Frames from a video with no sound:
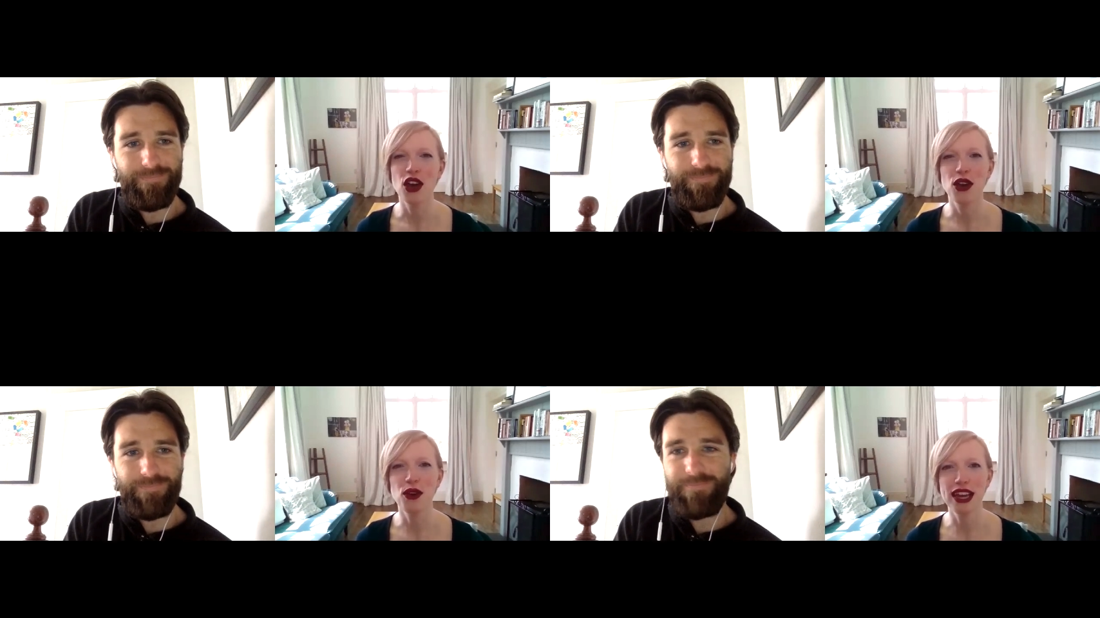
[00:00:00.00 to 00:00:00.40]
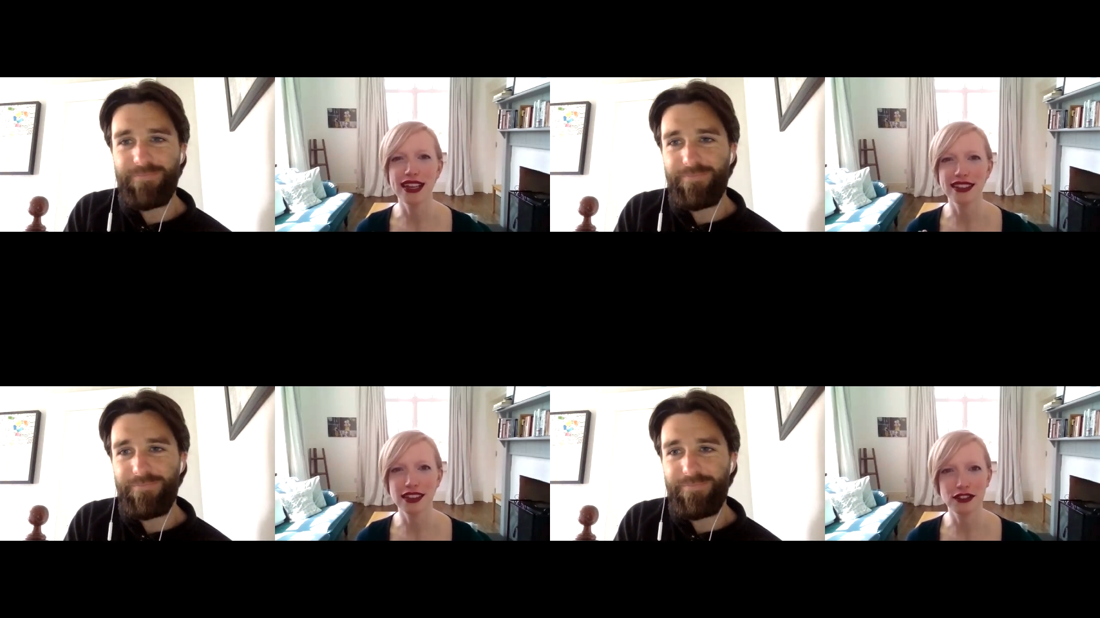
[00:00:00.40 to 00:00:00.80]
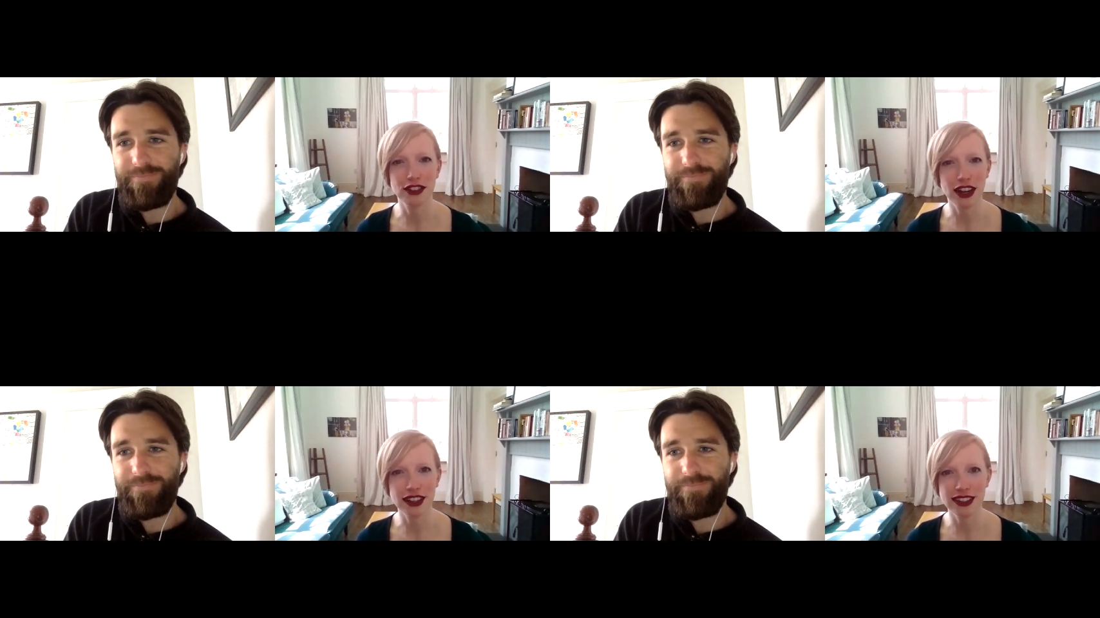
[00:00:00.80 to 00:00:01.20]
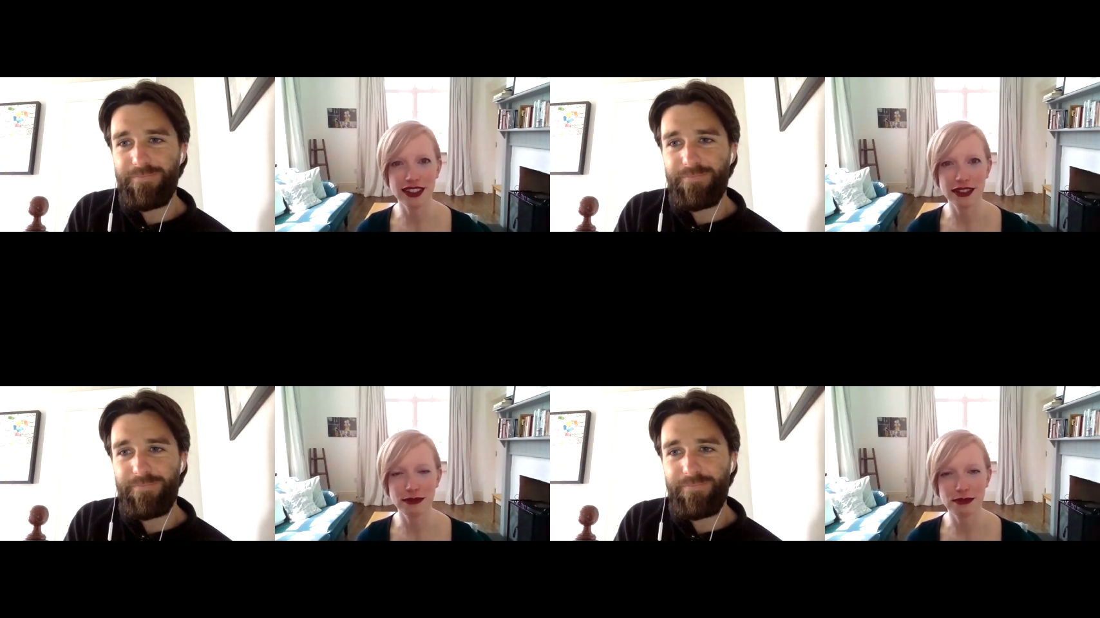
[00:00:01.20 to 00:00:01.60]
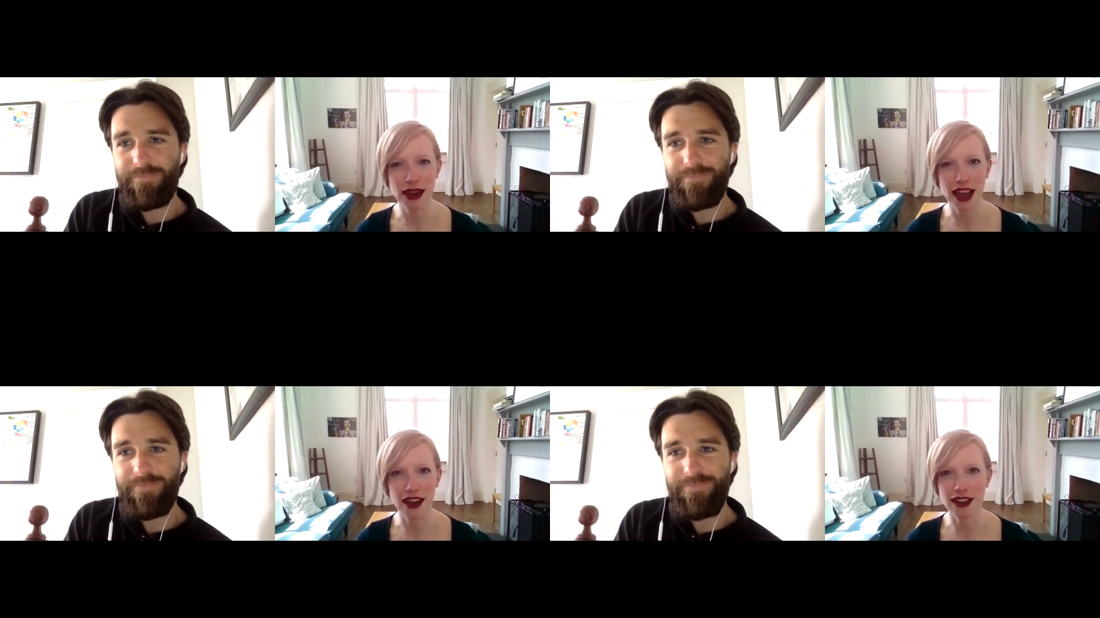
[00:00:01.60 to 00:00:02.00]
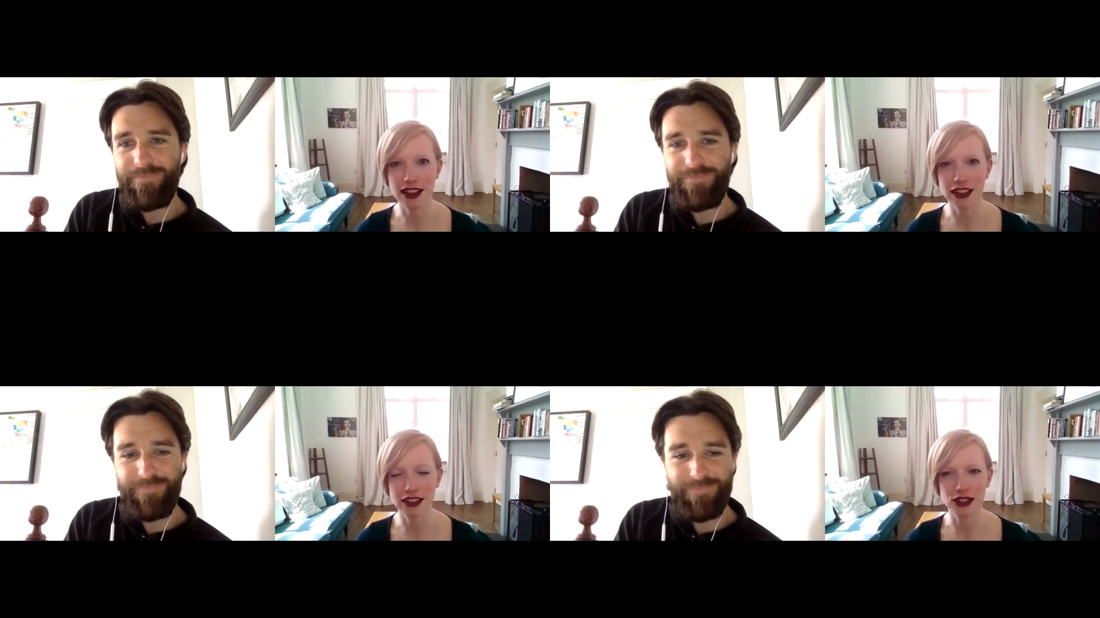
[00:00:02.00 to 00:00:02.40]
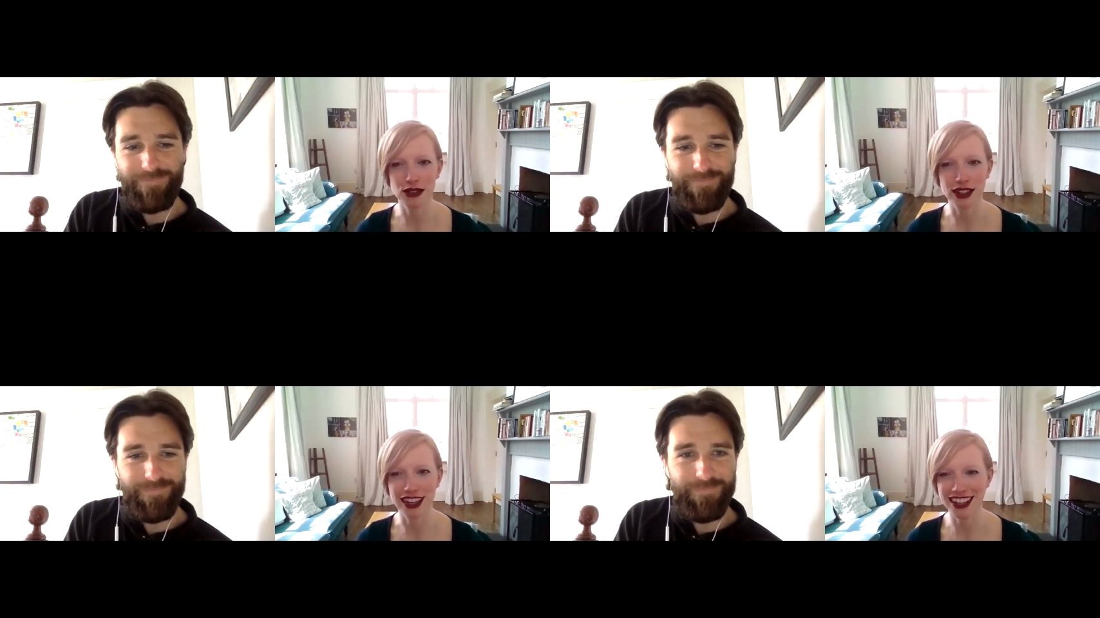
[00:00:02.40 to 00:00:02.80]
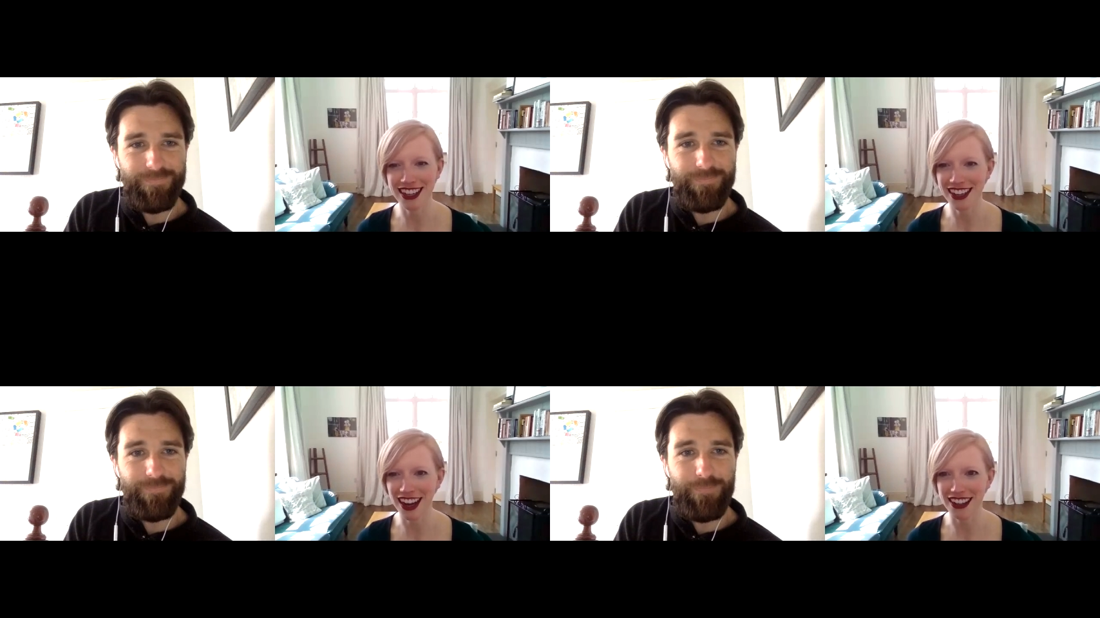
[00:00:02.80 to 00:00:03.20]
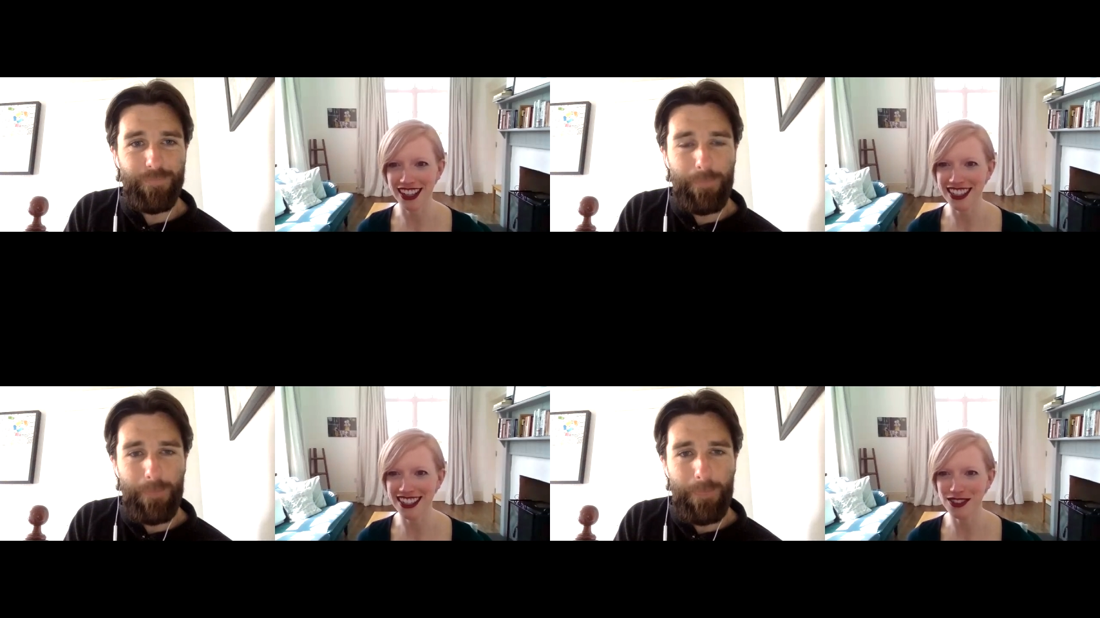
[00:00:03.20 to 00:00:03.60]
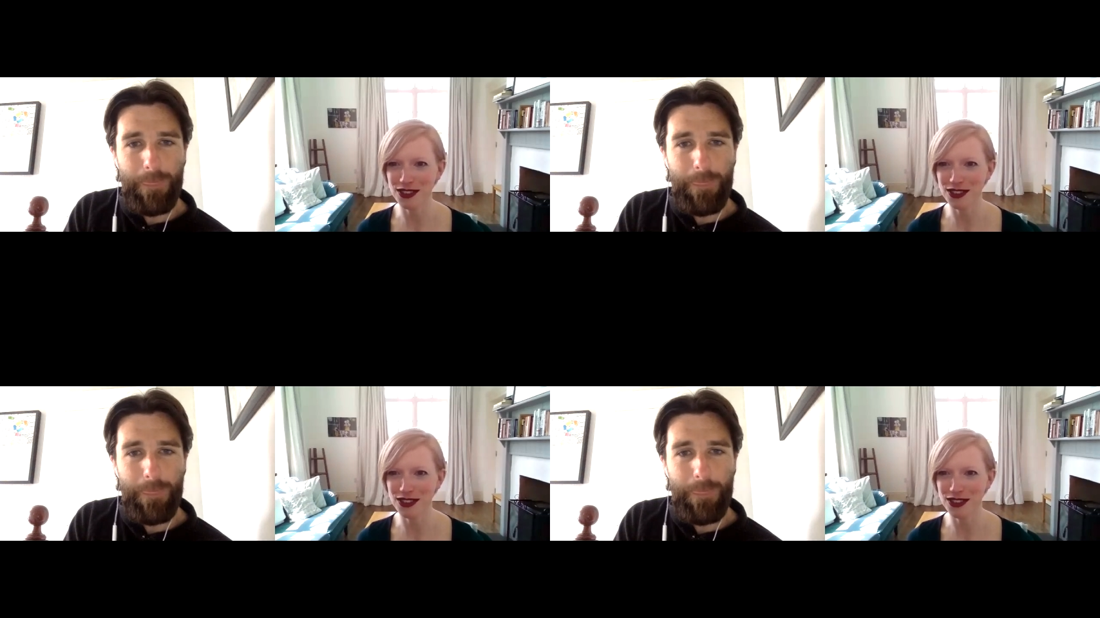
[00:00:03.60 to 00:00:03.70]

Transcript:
Speaker 1: who is the first male doula in Ireland.